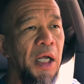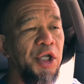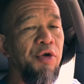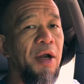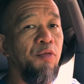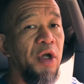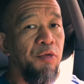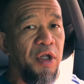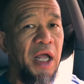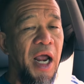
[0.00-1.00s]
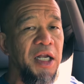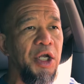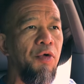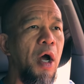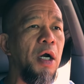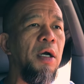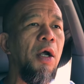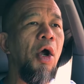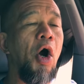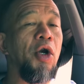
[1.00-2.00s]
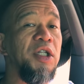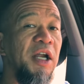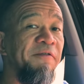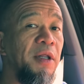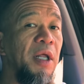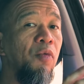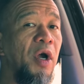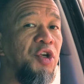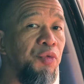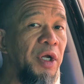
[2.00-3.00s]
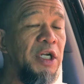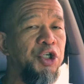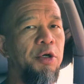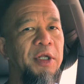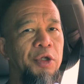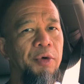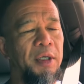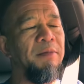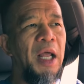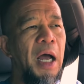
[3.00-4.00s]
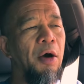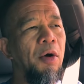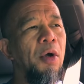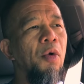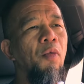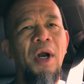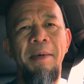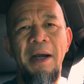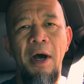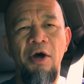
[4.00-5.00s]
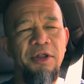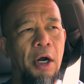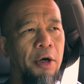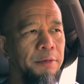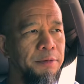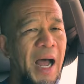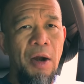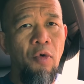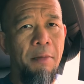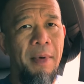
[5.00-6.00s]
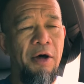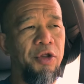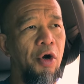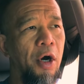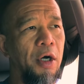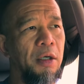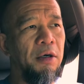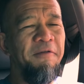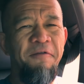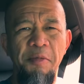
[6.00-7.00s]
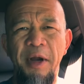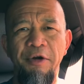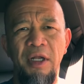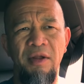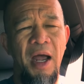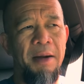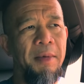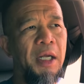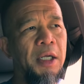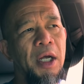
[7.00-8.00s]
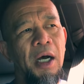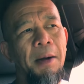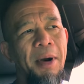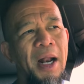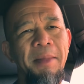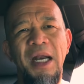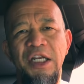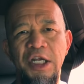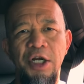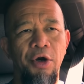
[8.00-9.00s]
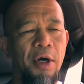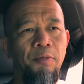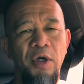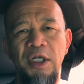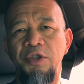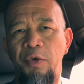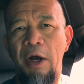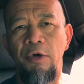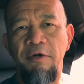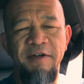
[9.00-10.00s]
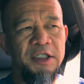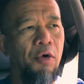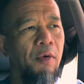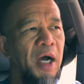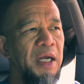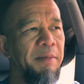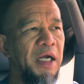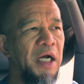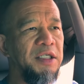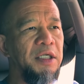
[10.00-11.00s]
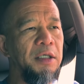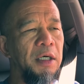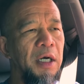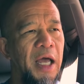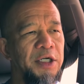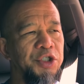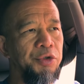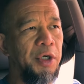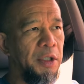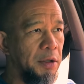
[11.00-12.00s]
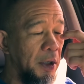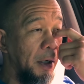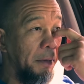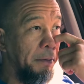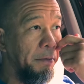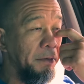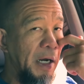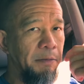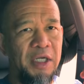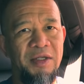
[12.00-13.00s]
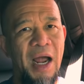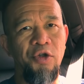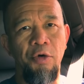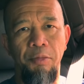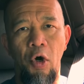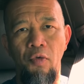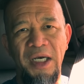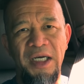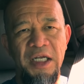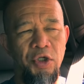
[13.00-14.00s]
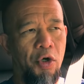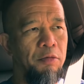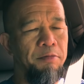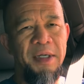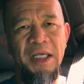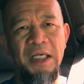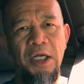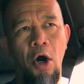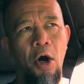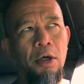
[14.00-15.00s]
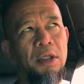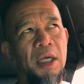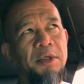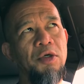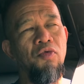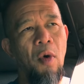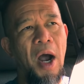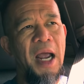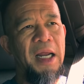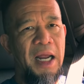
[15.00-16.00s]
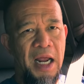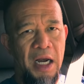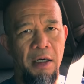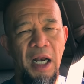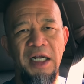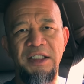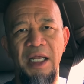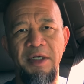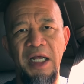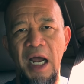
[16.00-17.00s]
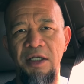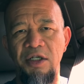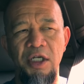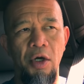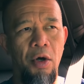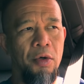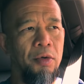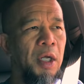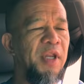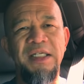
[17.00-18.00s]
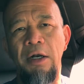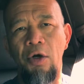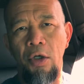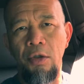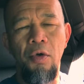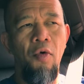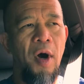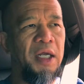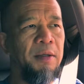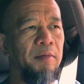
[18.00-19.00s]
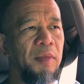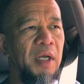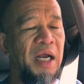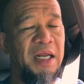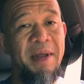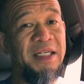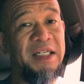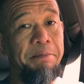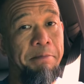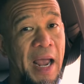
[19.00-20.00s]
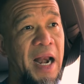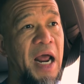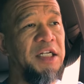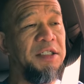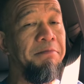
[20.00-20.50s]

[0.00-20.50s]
you ha- with, with the headgear on, are different than what you really should be doing. Now, what about a mouth guard? I wore a mouth guard for a period of time uh, probably about a year. But this is when I would go visit Hawaii. My cousin uh, had a student um, named Dr. Berwyn Ito, B E R W Y N. Last name is I T O. He's out in Honolulu, Hawaii, and he makes these badass